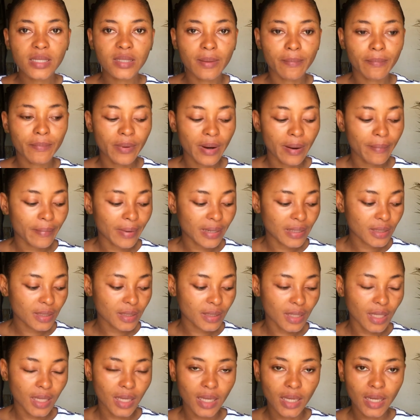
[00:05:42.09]
and prime my
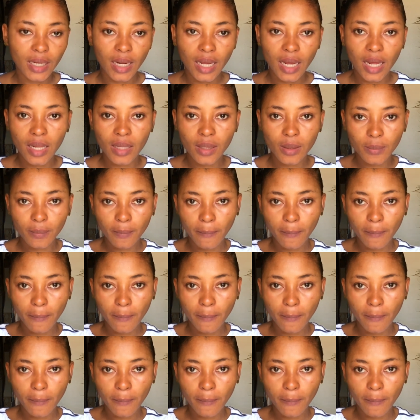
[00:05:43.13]
skin. And